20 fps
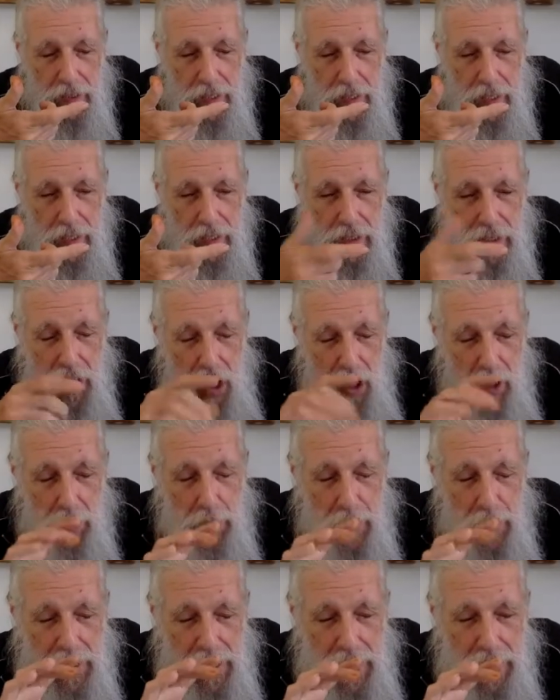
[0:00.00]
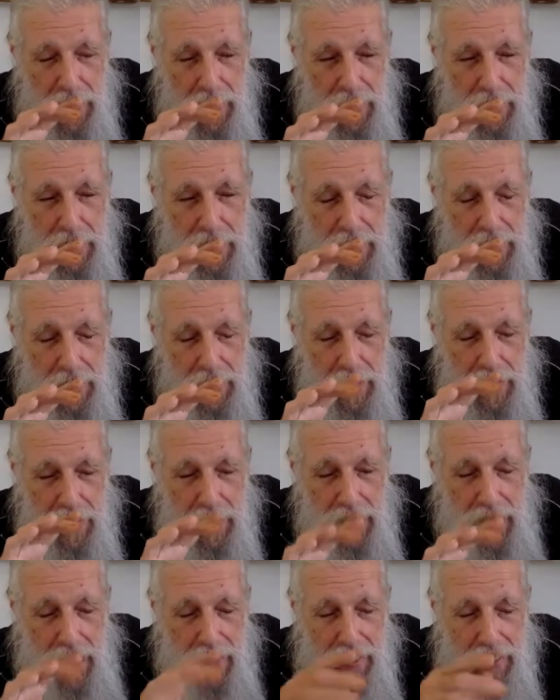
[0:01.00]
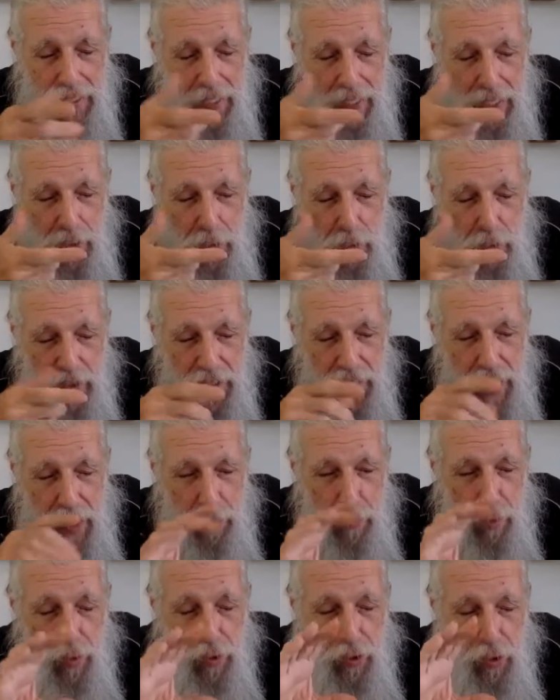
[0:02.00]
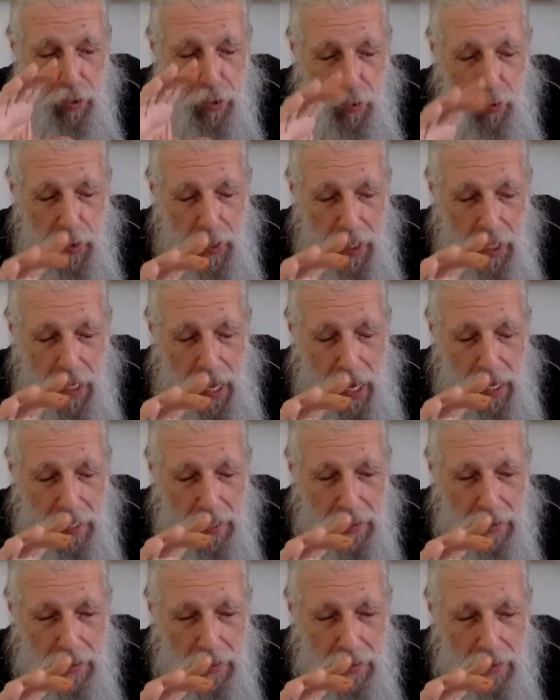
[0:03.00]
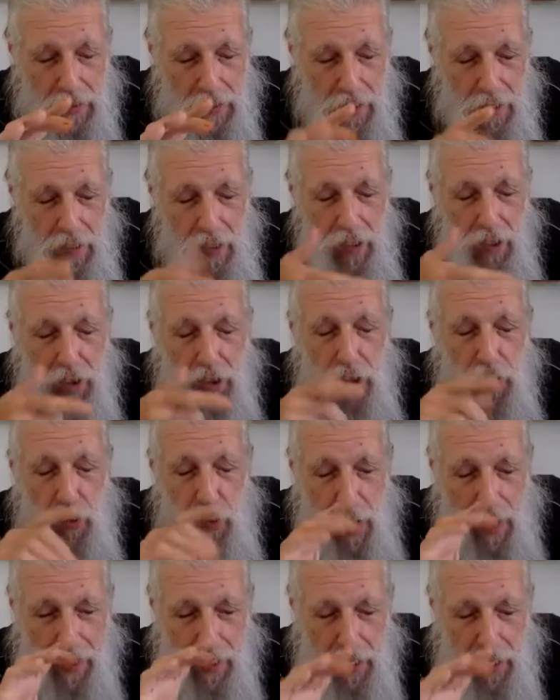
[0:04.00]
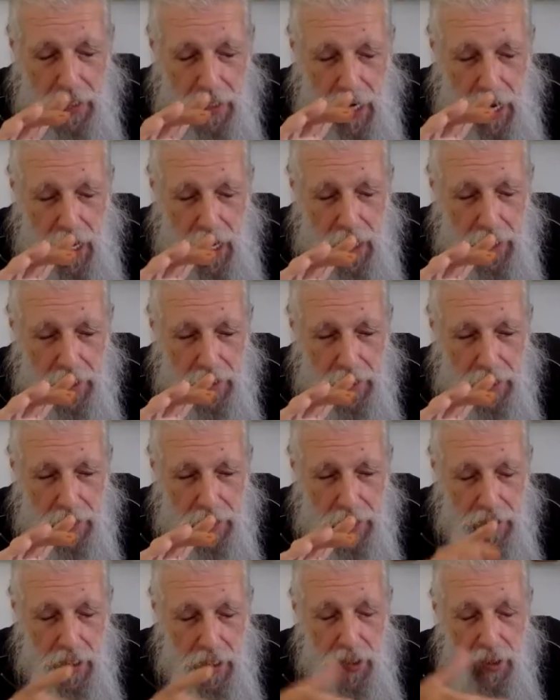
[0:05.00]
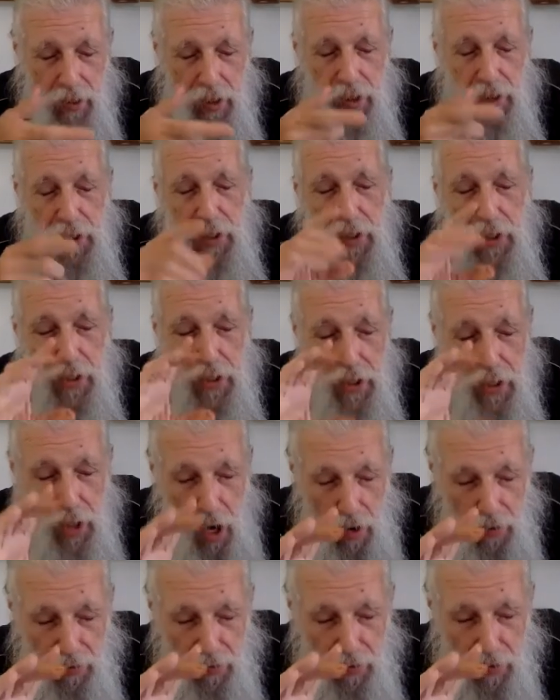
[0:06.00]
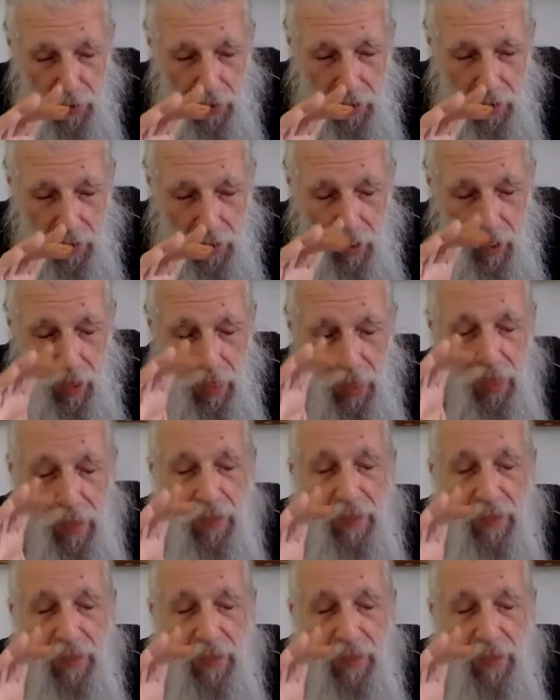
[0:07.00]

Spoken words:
it culminated in that he was able to realize, to recognize, to discover the